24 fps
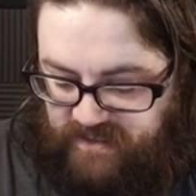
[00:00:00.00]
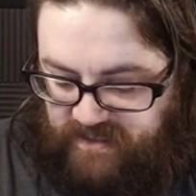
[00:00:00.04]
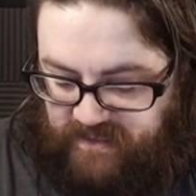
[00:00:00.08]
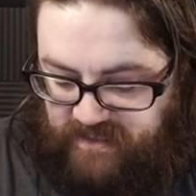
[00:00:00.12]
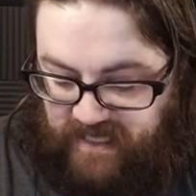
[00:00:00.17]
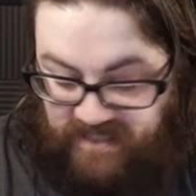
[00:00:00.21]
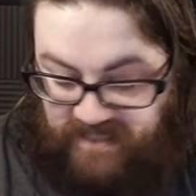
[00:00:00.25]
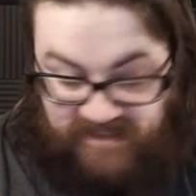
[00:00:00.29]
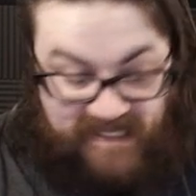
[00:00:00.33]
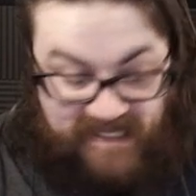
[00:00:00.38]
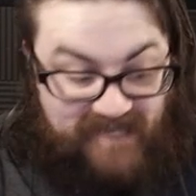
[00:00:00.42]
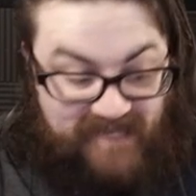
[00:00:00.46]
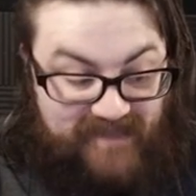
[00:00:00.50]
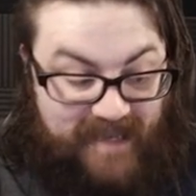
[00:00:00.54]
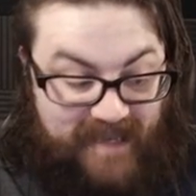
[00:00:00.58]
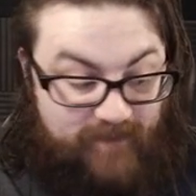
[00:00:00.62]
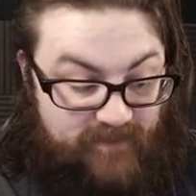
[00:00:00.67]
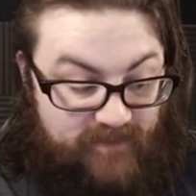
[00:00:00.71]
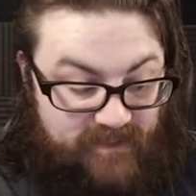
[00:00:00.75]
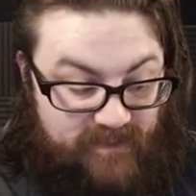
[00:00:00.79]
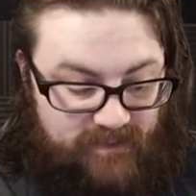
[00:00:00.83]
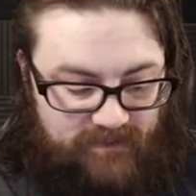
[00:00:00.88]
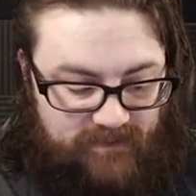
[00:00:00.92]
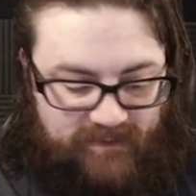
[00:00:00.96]
I say that, but
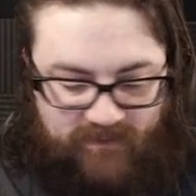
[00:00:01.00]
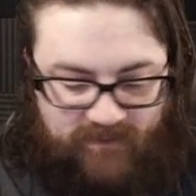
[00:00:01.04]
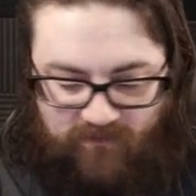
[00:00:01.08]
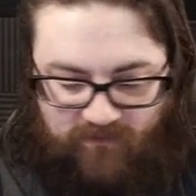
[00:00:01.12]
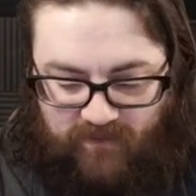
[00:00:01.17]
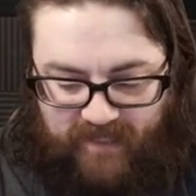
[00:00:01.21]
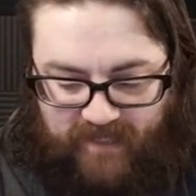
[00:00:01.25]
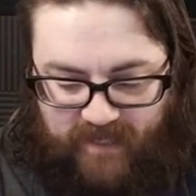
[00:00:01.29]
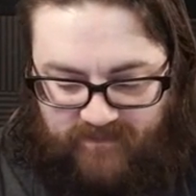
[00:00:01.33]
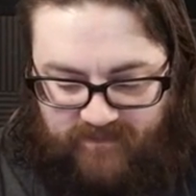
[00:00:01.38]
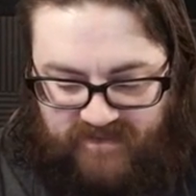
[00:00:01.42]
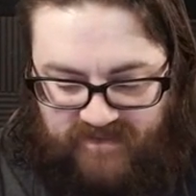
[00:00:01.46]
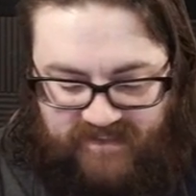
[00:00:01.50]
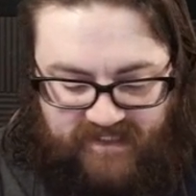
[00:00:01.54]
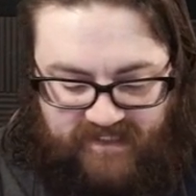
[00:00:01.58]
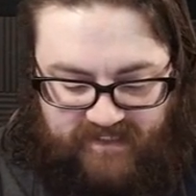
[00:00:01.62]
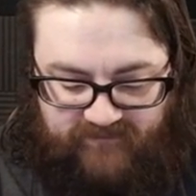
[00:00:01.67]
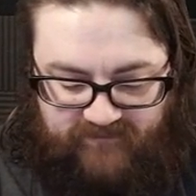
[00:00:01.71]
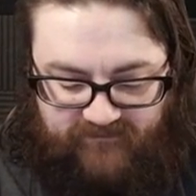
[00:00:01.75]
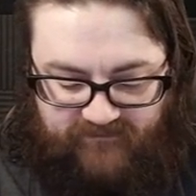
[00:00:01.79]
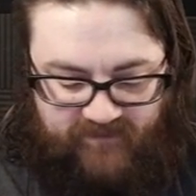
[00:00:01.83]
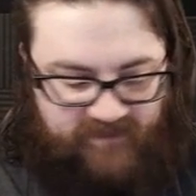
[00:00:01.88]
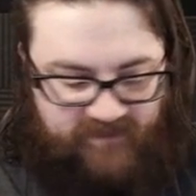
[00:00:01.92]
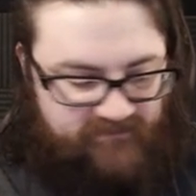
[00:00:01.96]
literally I'm sitting in
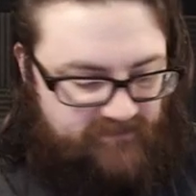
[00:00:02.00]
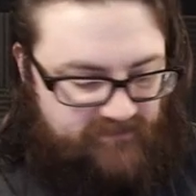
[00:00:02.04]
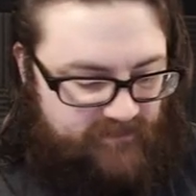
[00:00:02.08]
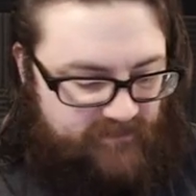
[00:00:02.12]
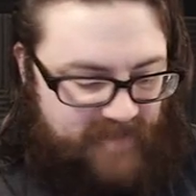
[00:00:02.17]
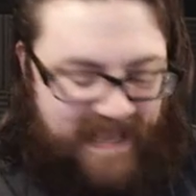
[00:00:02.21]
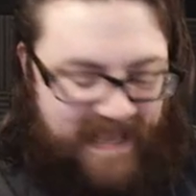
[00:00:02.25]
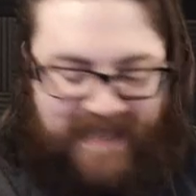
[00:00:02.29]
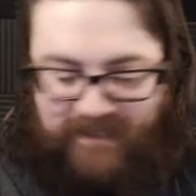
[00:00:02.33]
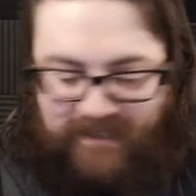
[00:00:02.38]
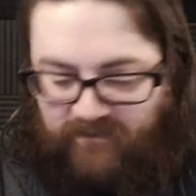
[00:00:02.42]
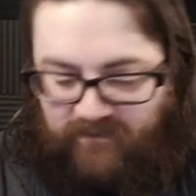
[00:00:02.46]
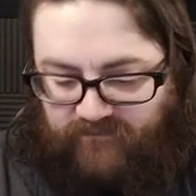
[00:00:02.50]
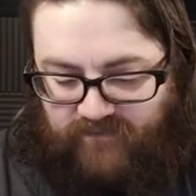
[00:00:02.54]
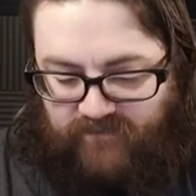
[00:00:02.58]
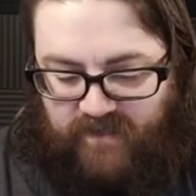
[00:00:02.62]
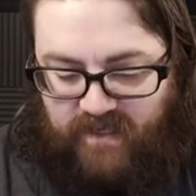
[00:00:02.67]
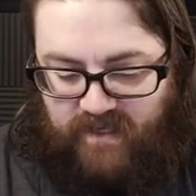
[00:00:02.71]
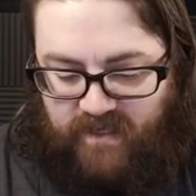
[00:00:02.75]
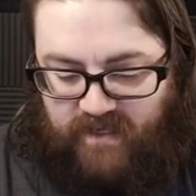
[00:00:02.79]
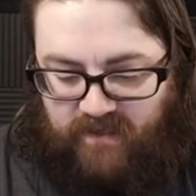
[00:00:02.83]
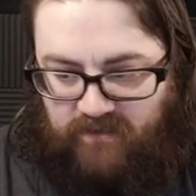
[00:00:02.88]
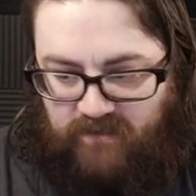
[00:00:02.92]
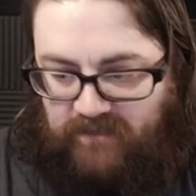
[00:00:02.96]
front of a pile of
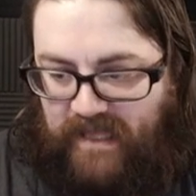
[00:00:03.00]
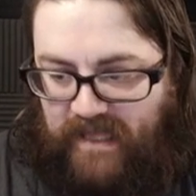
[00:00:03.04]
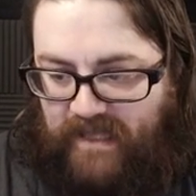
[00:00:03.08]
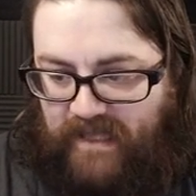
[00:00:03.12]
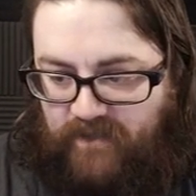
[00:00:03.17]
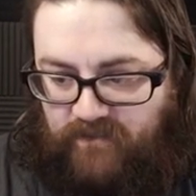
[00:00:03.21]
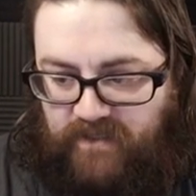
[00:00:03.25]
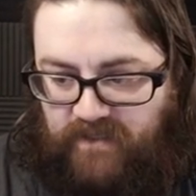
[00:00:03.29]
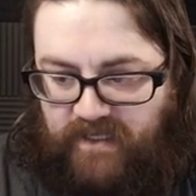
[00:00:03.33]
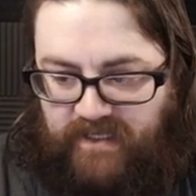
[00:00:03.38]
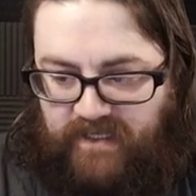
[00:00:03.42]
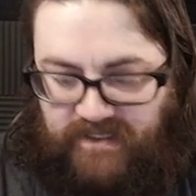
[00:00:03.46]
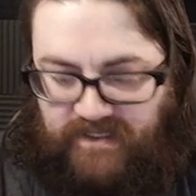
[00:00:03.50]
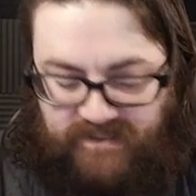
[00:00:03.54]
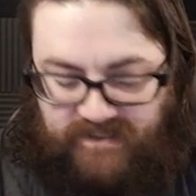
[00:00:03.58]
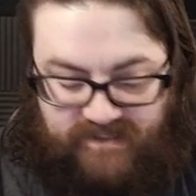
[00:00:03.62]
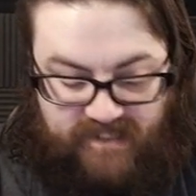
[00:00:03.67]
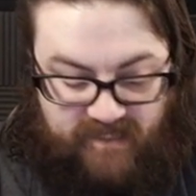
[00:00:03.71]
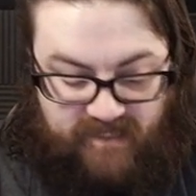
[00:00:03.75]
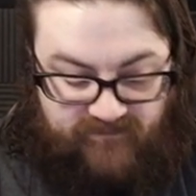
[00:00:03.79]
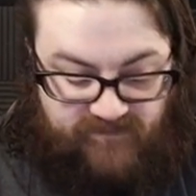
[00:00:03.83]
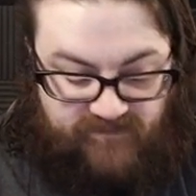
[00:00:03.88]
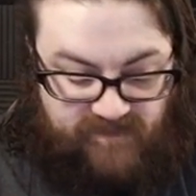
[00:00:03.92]
lino cutting stuff, so